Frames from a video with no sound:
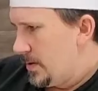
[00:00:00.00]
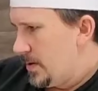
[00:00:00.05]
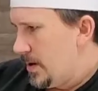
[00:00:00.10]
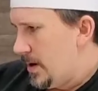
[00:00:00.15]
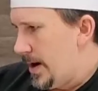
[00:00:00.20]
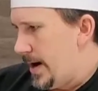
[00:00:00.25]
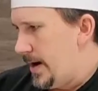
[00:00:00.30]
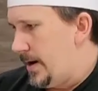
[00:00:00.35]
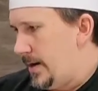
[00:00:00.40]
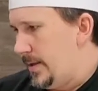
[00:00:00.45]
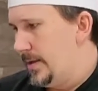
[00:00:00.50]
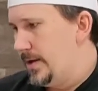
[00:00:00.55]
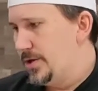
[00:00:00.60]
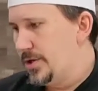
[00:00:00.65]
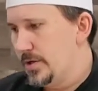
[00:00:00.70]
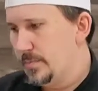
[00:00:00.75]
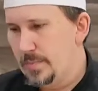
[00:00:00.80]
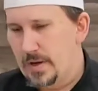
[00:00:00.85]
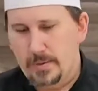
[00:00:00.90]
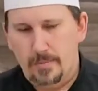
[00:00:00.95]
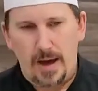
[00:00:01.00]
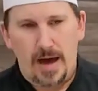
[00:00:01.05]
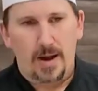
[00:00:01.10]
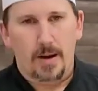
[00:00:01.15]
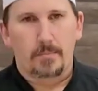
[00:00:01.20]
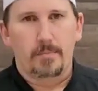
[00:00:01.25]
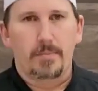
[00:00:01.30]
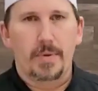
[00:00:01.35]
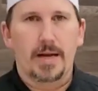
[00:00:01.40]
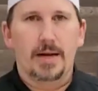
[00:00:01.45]
right, and this should be
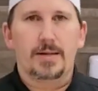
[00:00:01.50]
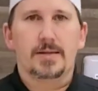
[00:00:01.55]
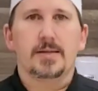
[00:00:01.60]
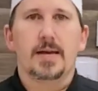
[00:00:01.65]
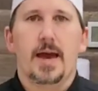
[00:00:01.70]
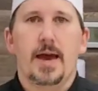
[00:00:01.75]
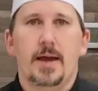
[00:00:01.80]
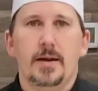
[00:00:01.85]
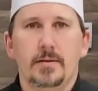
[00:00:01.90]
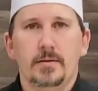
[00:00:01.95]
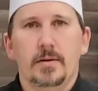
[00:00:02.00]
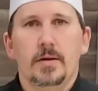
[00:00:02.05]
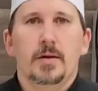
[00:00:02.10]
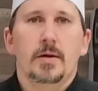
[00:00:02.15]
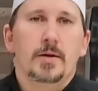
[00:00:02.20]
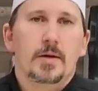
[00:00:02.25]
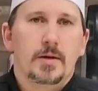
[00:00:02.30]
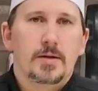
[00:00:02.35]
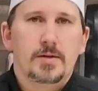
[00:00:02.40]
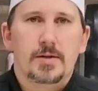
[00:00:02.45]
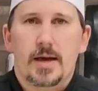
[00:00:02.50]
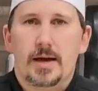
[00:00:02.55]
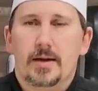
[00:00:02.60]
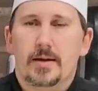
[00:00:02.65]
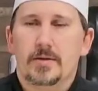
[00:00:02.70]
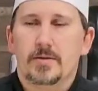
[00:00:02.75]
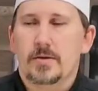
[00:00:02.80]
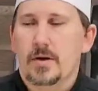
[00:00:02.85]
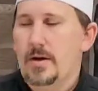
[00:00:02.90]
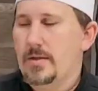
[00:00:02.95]
about
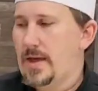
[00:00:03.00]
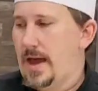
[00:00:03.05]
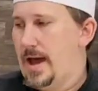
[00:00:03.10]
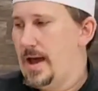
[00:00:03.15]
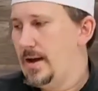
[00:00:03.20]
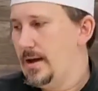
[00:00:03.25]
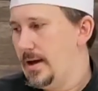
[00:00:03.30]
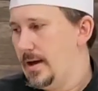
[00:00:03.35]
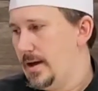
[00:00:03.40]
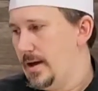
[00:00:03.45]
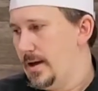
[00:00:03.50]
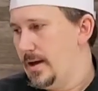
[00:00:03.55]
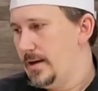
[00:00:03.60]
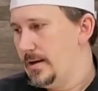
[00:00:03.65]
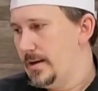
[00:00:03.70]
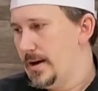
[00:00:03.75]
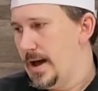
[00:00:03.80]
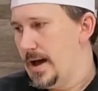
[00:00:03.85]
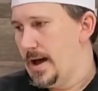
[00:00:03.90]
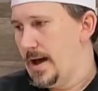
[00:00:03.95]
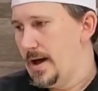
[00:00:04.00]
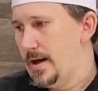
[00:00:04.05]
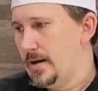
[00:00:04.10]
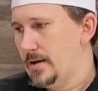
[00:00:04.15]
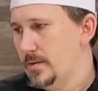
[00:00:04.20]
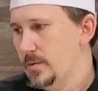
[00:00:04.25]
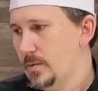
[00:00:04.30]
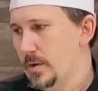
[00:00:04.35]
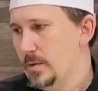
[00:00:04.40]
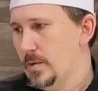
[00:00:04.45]
1:10 on that, and
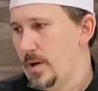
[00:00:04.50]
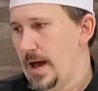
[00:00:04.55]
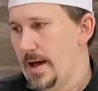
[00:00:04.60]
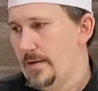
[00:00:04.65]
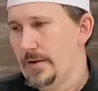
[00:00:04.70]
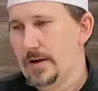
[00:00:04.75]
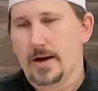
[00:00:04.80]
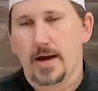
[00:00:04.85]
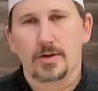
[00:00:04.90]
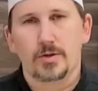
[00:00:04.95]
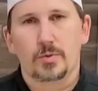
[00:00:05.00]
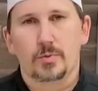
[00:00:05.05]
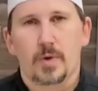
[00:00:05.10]
we will have a nice